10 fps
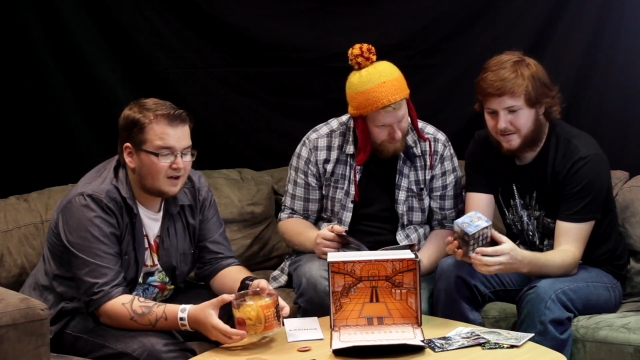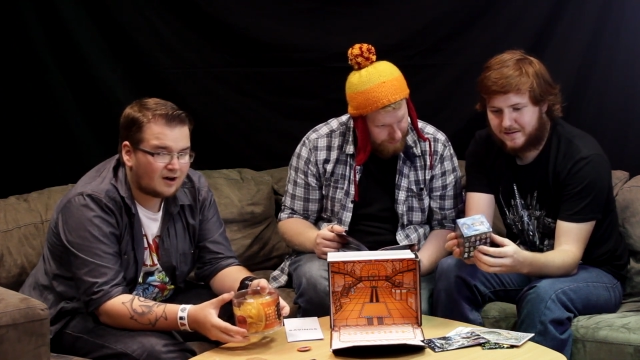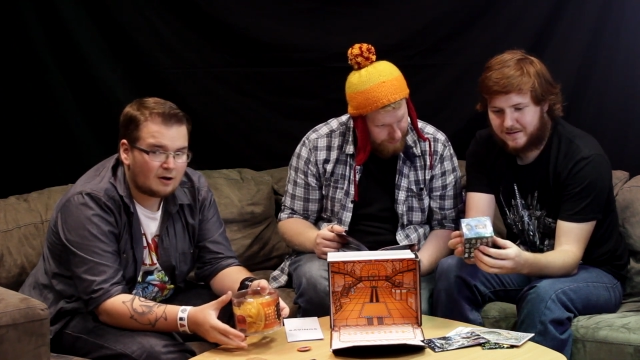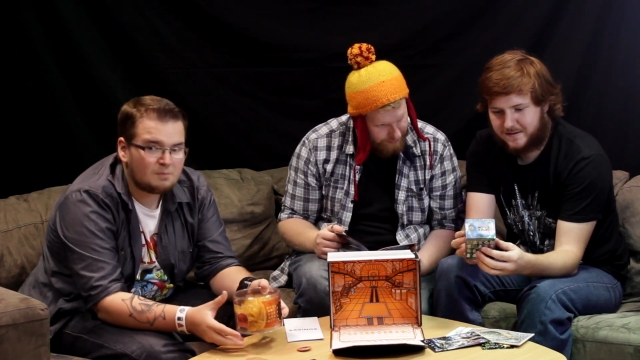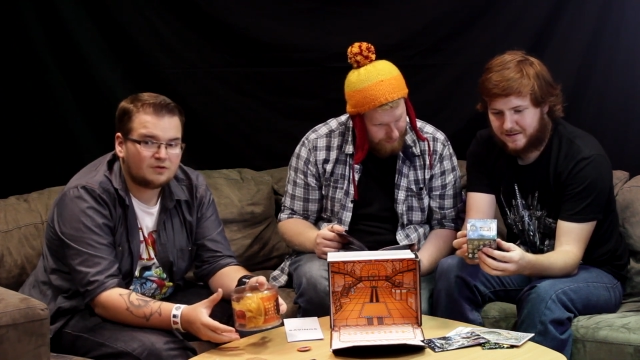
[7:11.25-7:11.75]

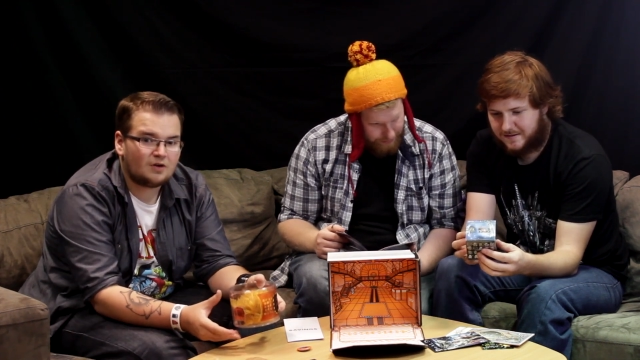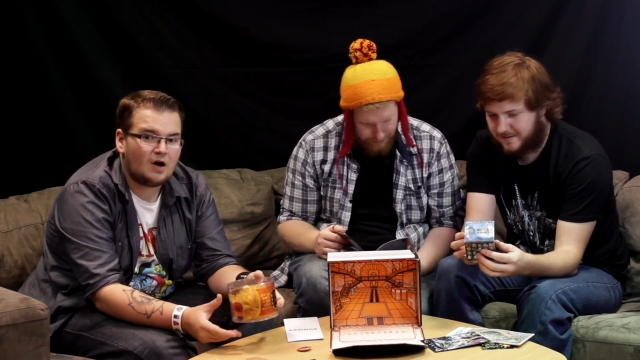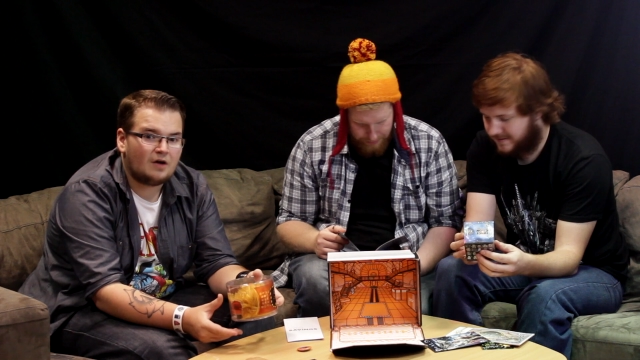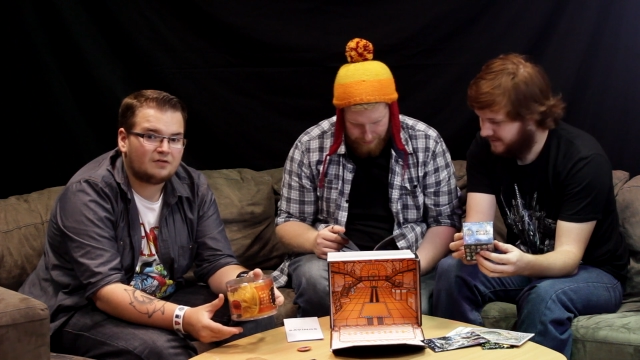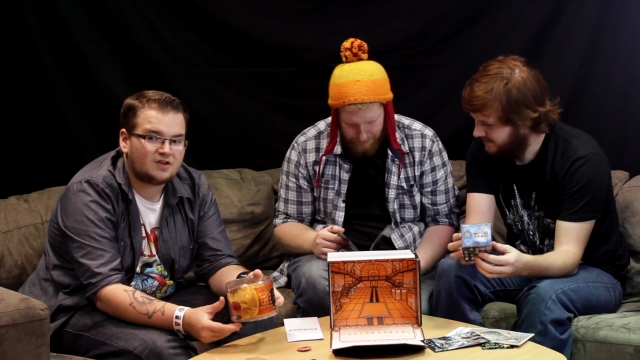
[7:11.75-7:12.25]
Speaker 1: clumps
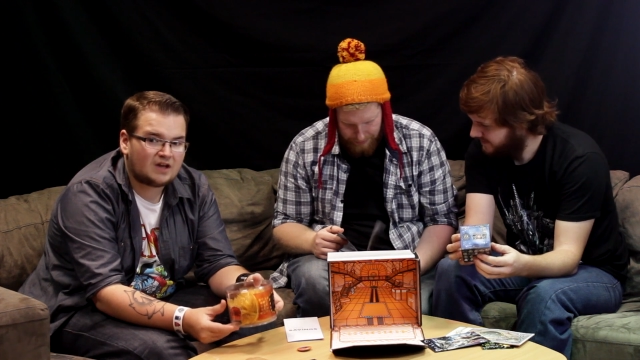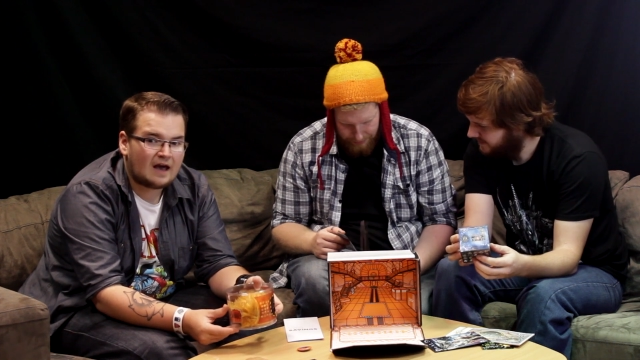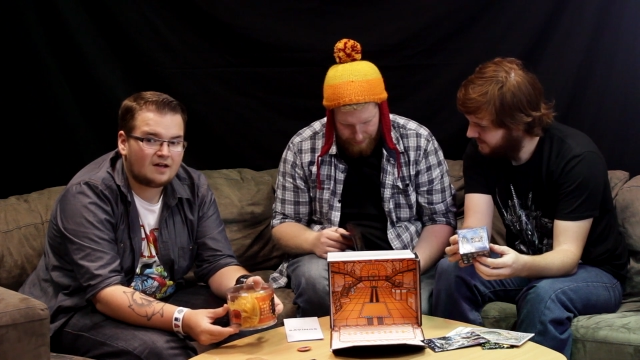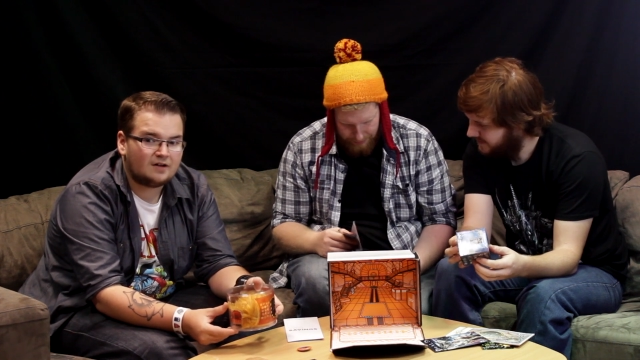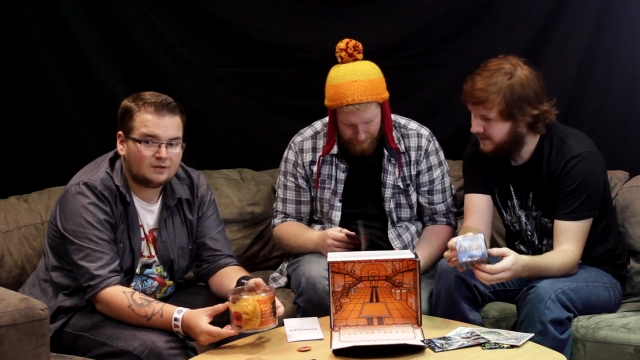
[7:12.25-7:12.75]
of
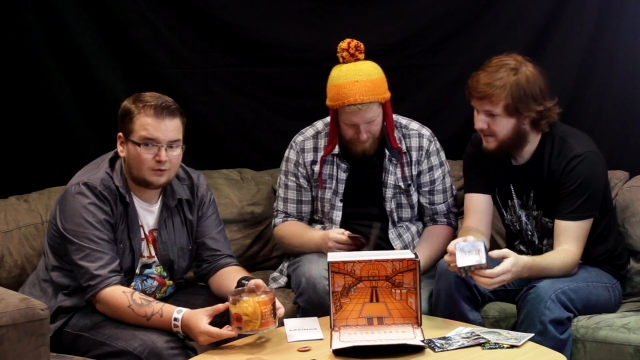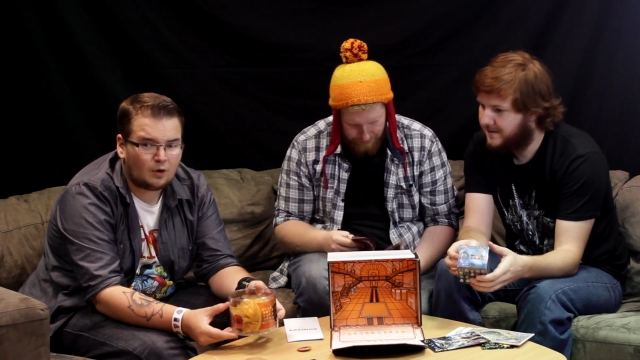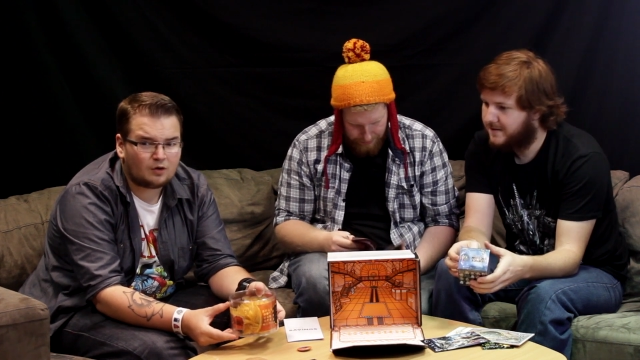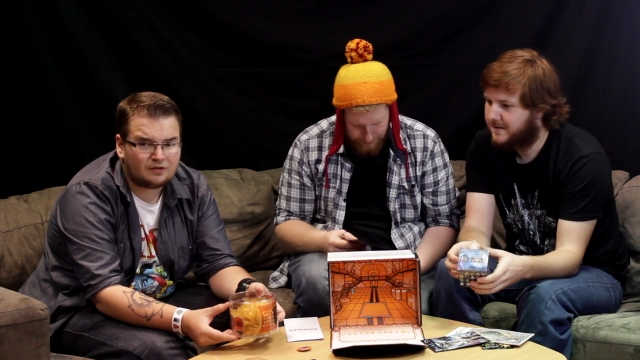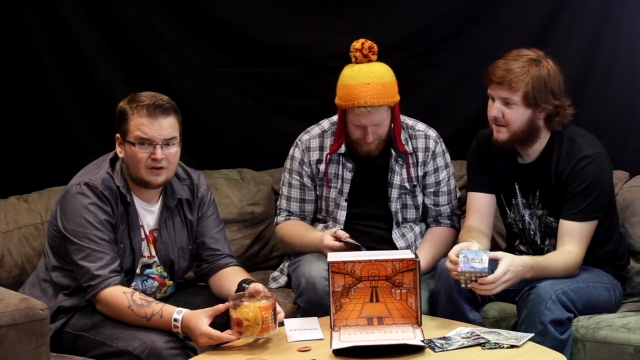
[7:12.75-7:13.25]
cat and
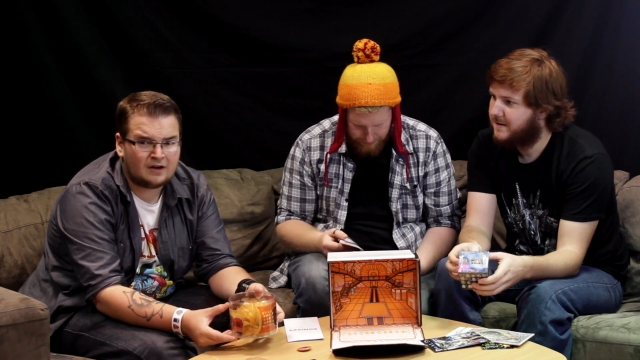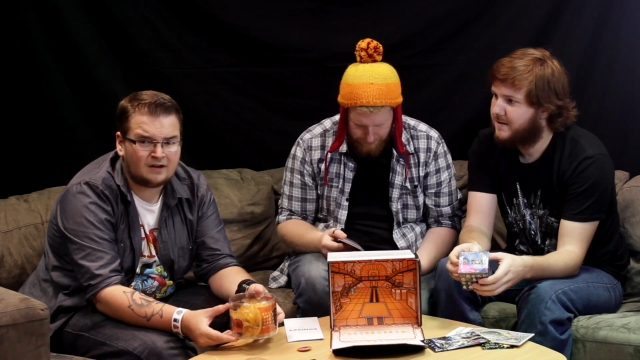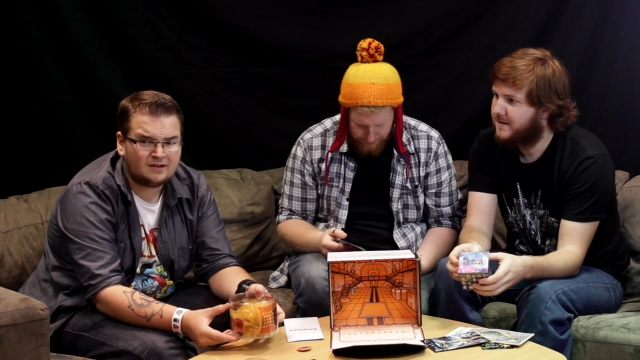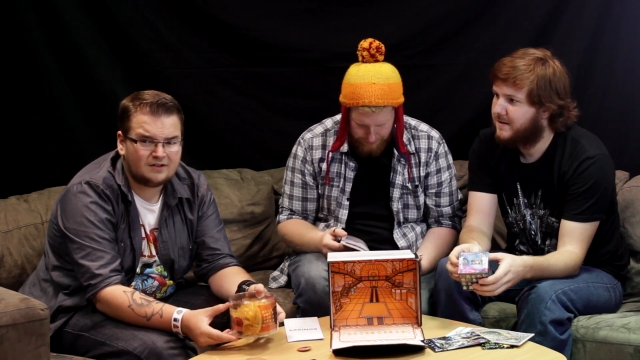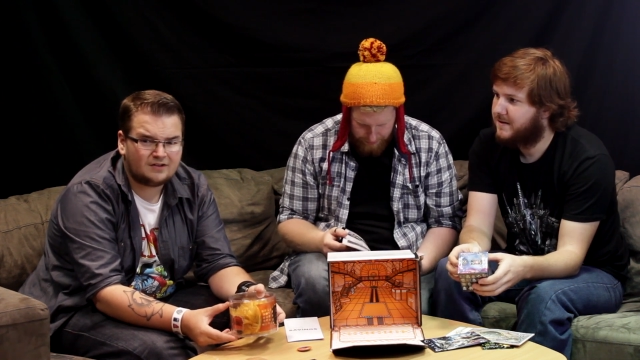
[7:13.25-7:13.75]
dog
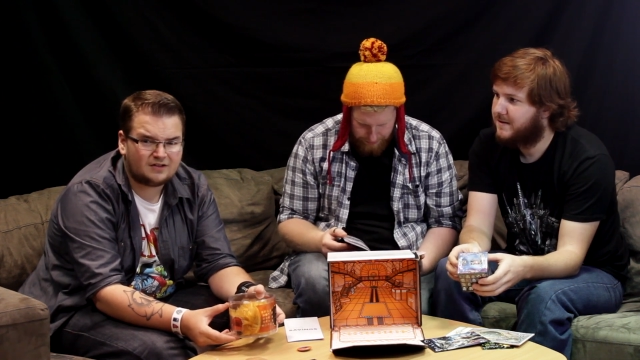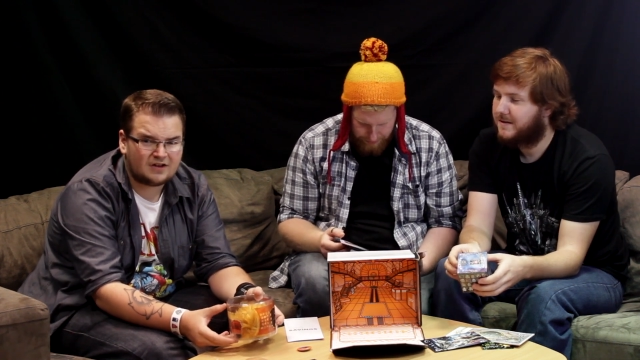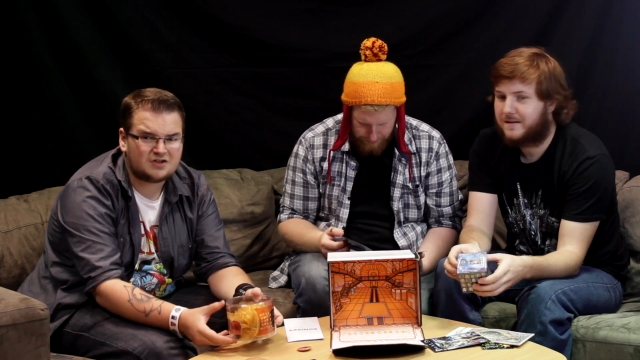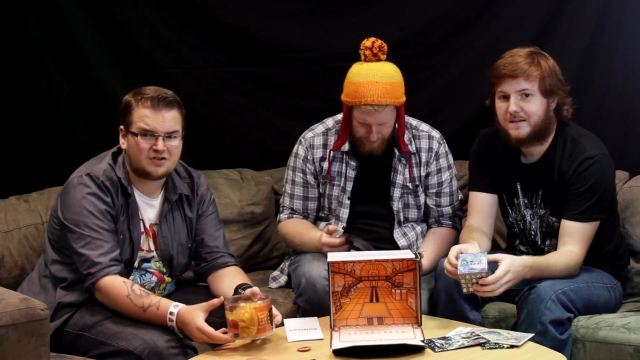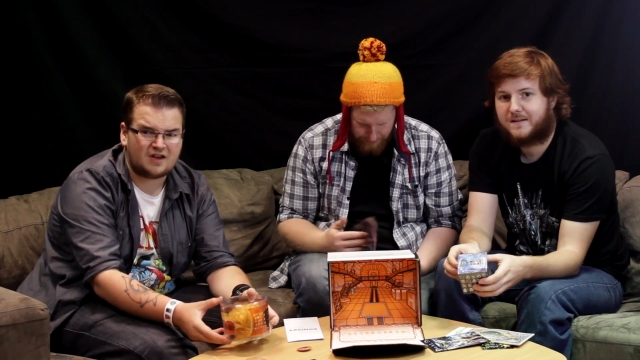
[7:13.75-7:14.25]
fur stitched